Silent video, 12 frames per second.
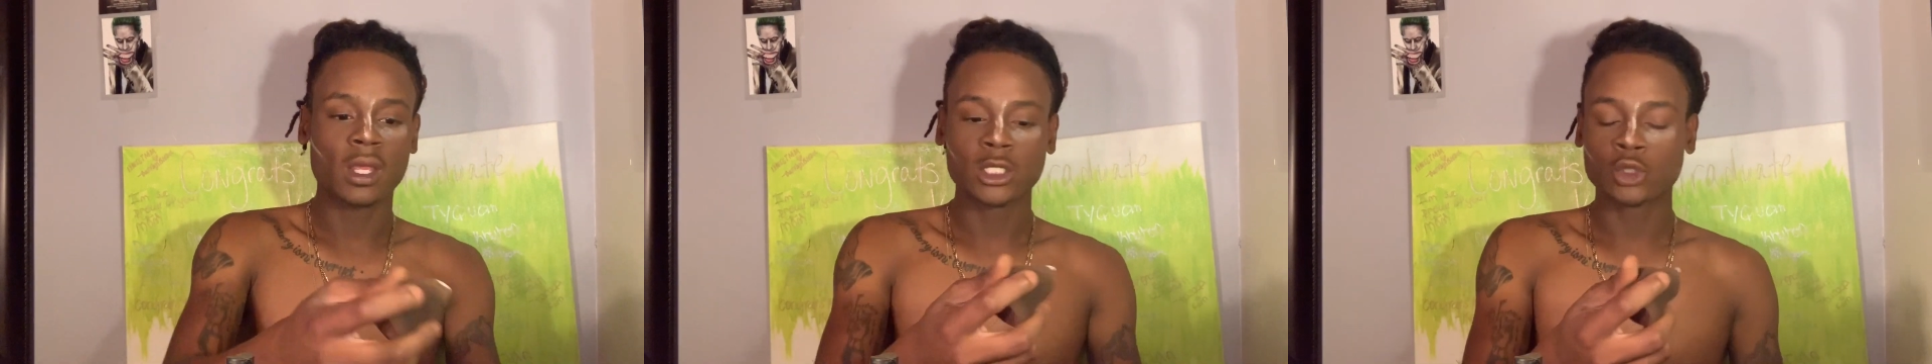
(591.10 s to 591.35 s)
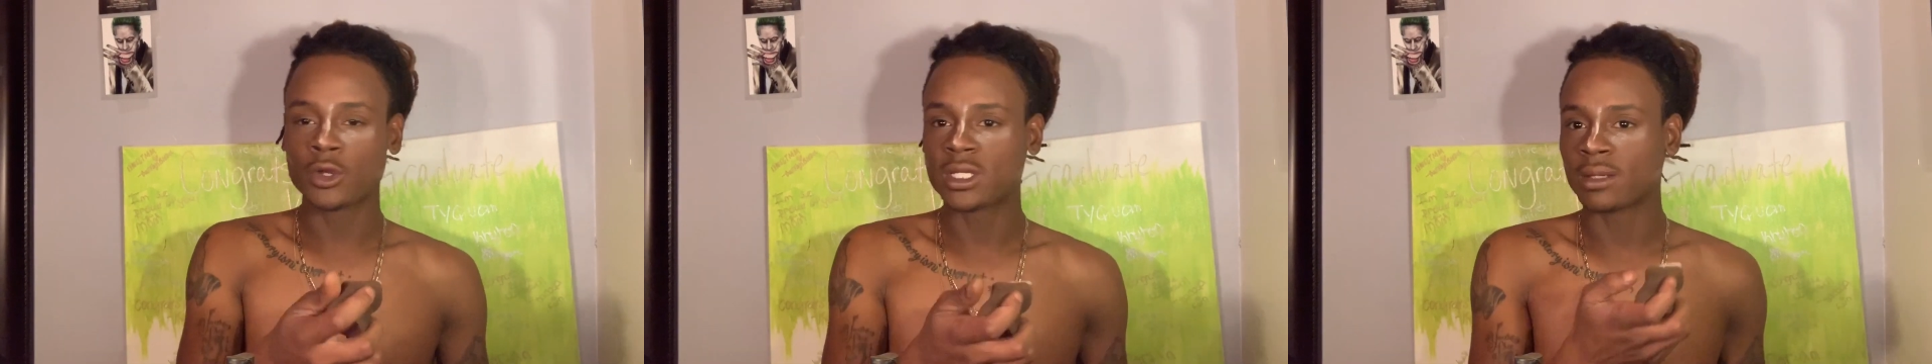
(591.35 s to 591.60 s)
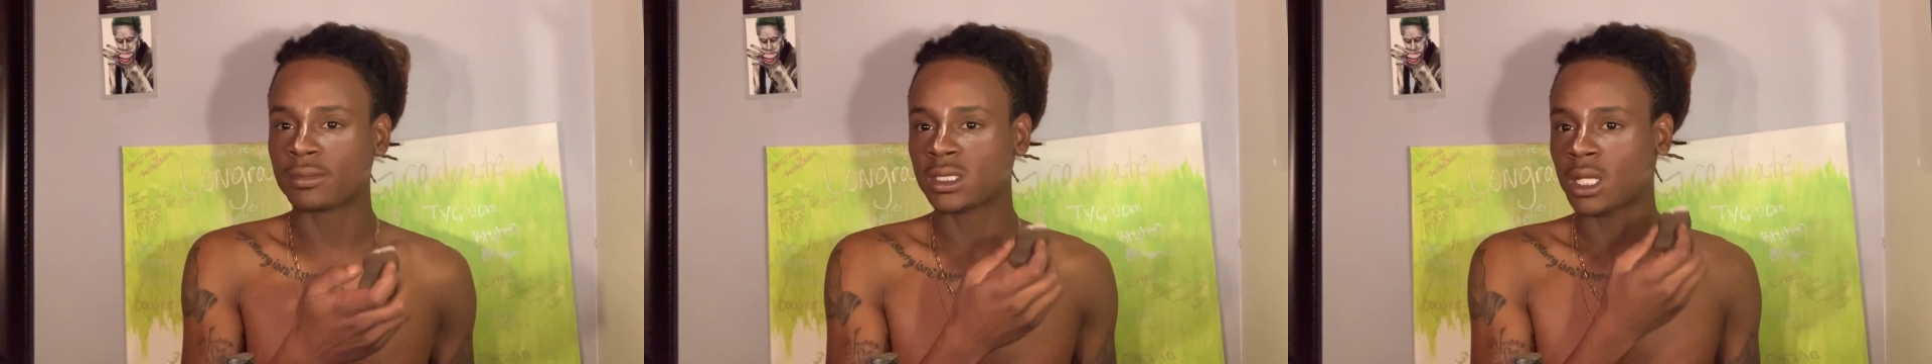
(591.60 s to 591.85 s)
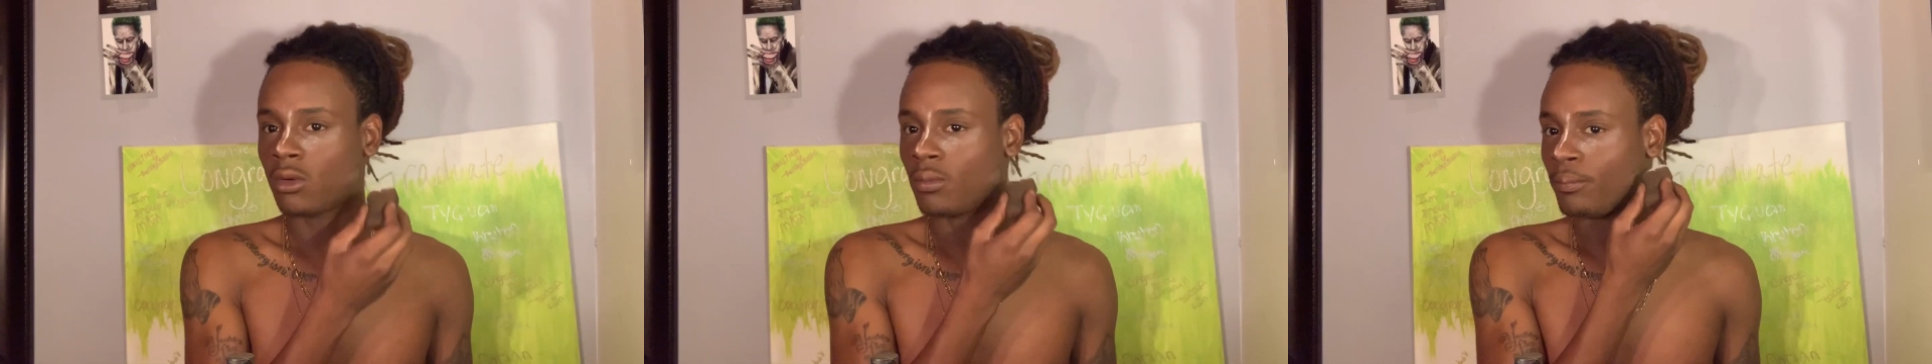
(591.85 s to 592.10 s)
treat them
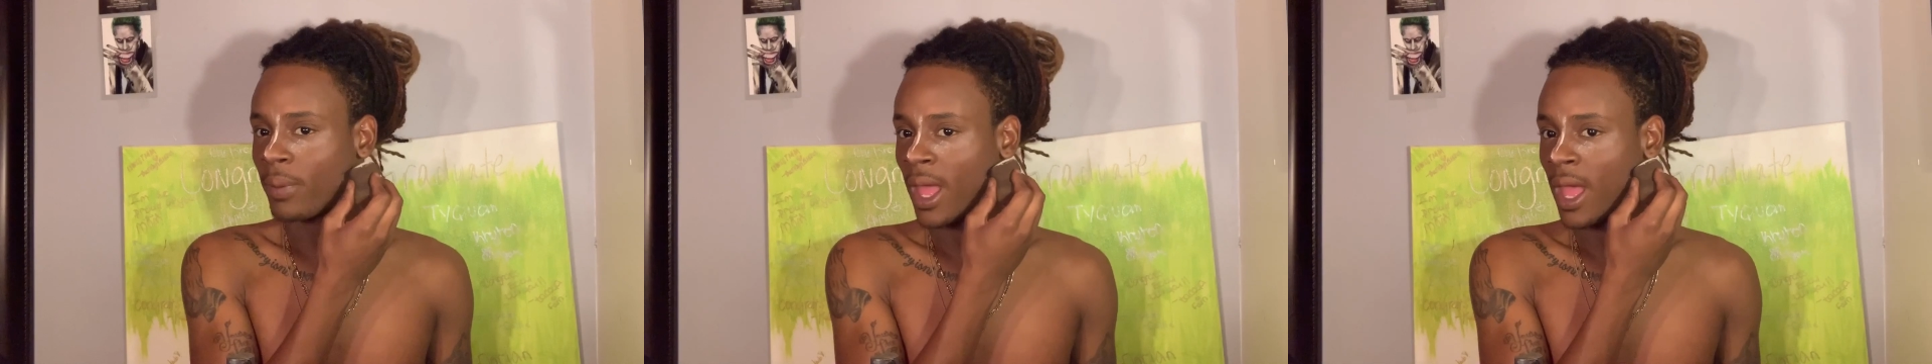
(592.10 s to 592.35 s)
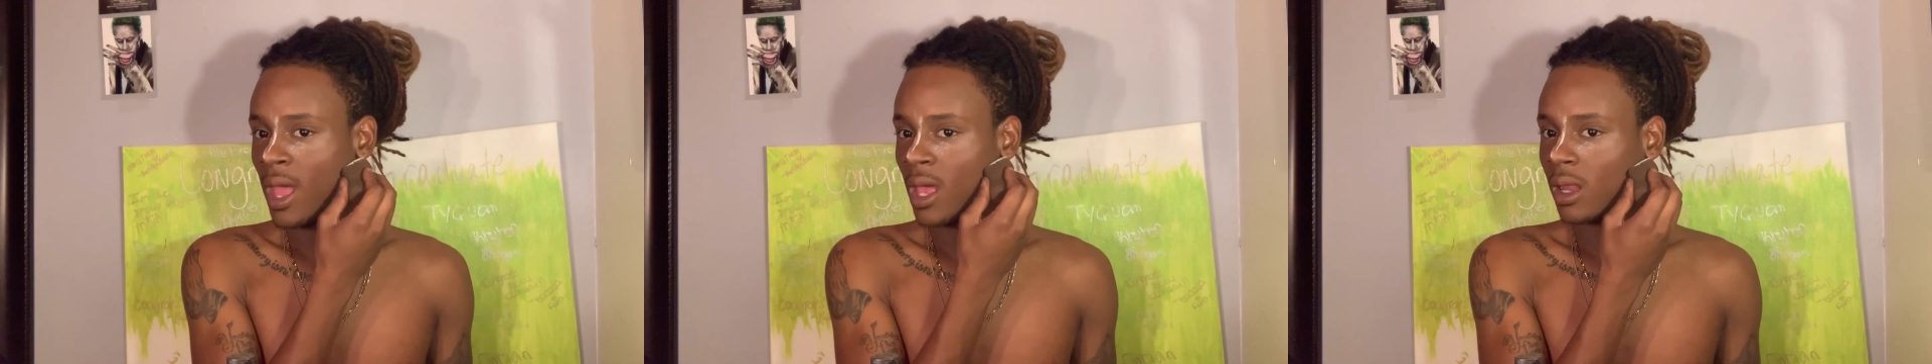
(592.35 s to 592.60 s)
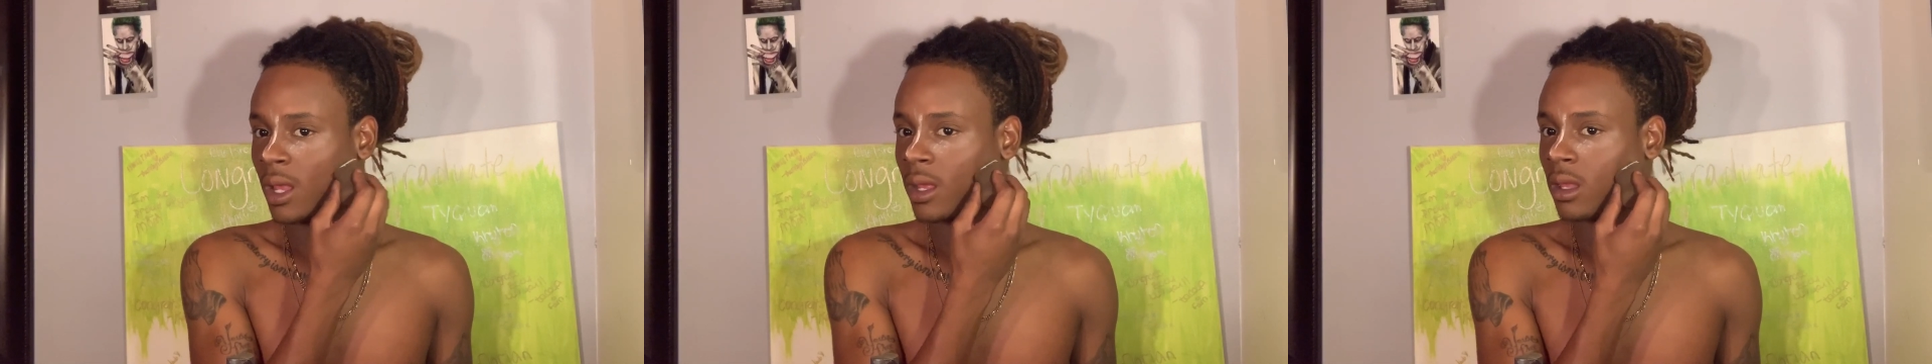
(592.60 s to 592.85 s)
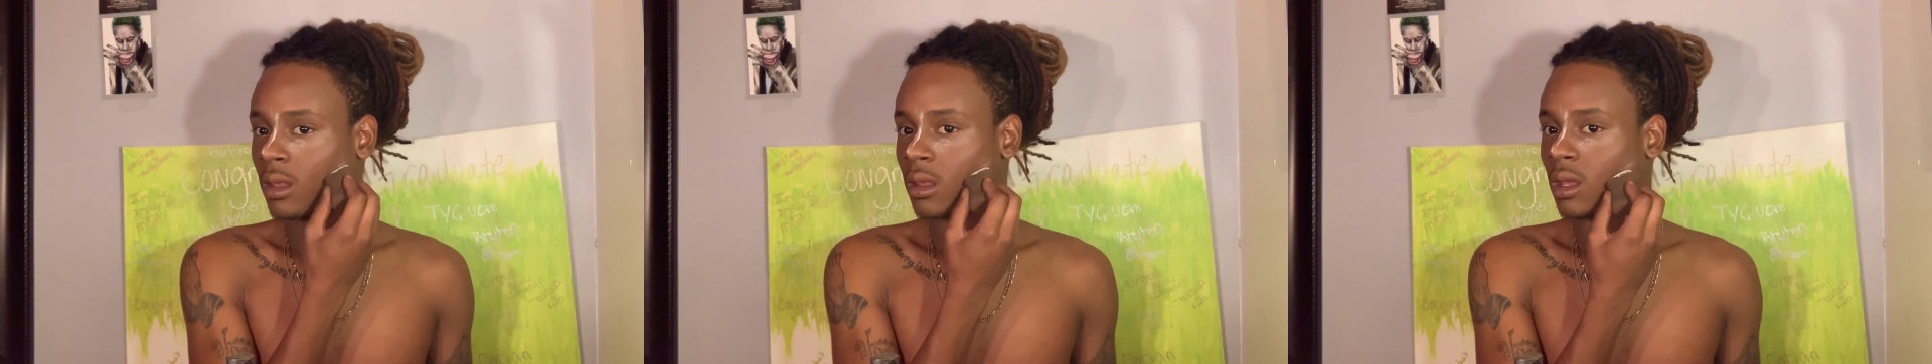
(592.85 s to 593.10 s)
so bad.
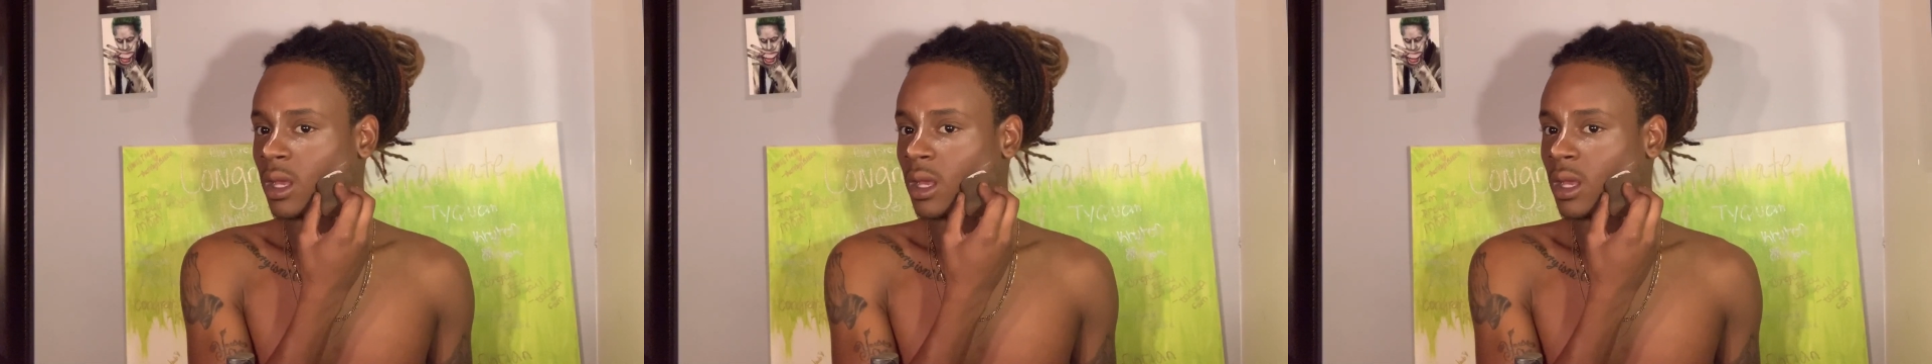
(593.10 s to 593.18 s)
Like